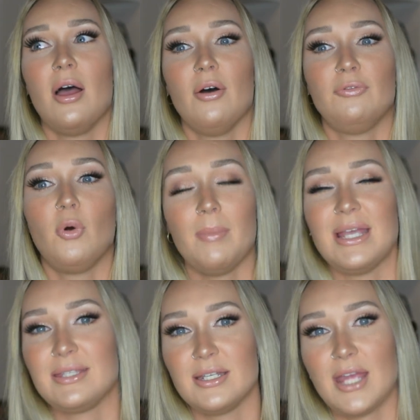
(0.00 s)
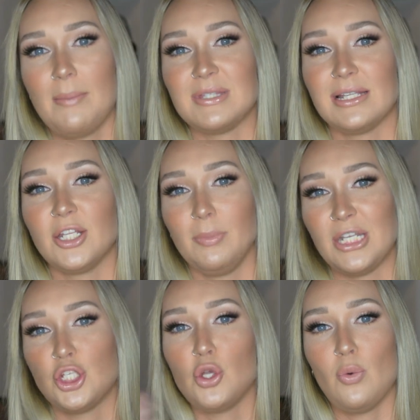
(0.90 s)
for my skin type, it's a little
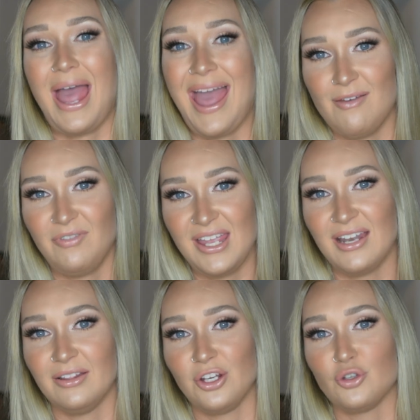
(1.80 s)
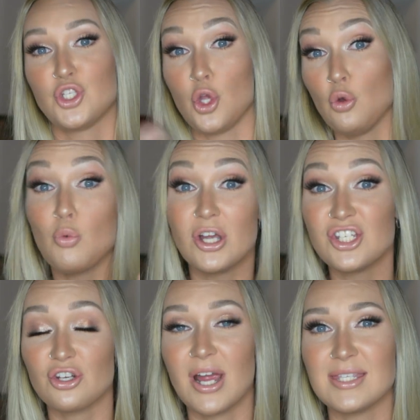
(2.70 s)
bit too heavy and a little too
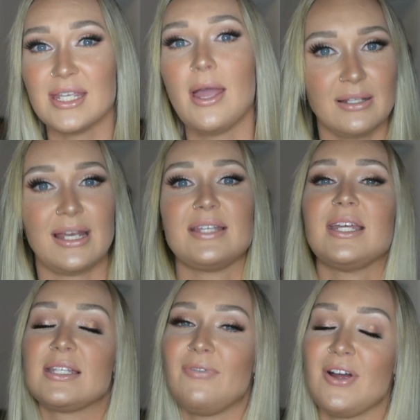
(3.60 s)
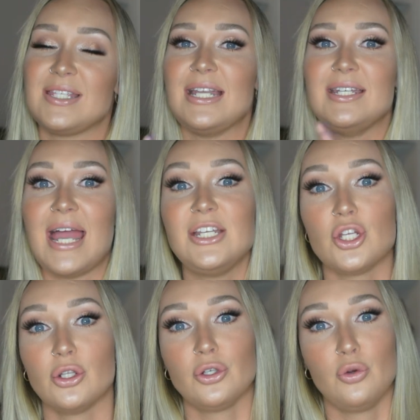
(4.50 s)
moisturizing. Like I said, as far as a
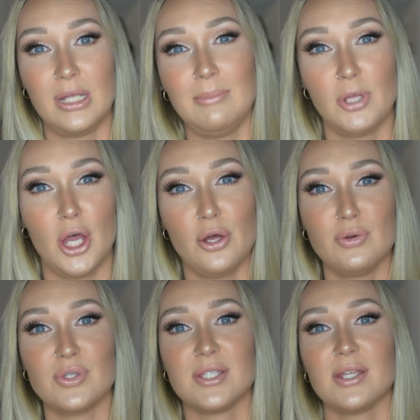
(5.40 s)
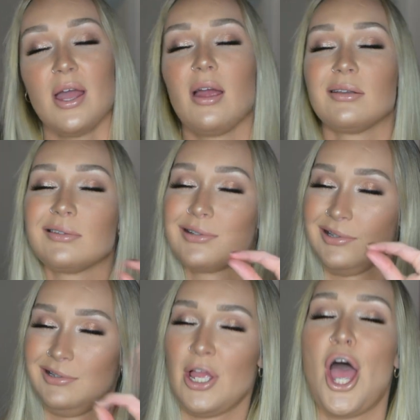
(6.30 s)
night cream goes,
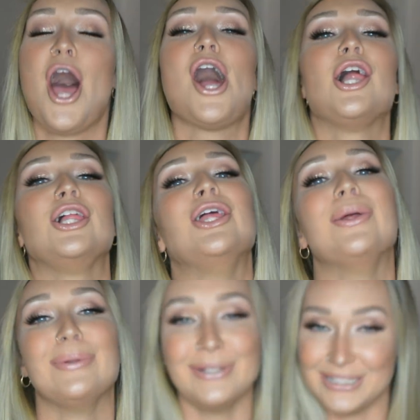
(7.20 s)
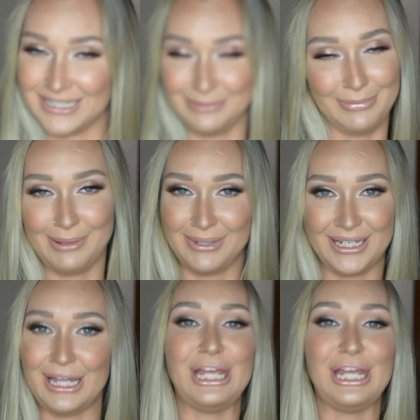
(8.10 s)
golden, baby,